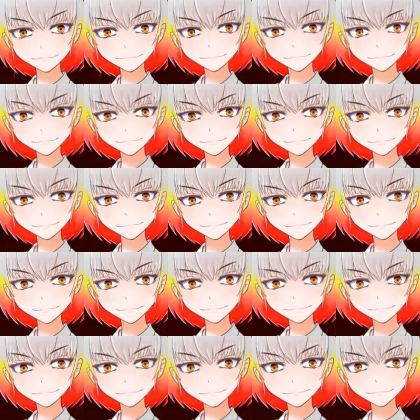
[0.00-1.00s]

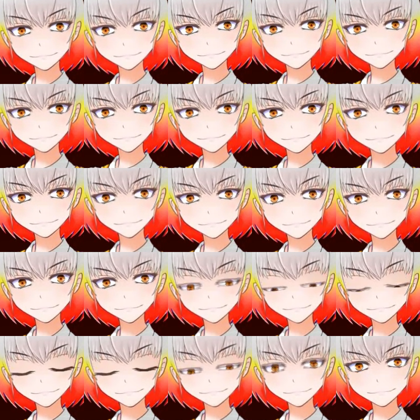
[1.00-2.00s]

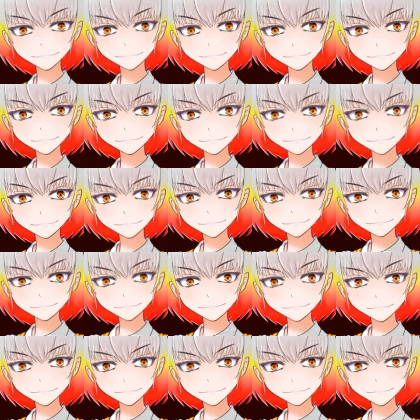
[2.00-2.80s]
(no one is talking)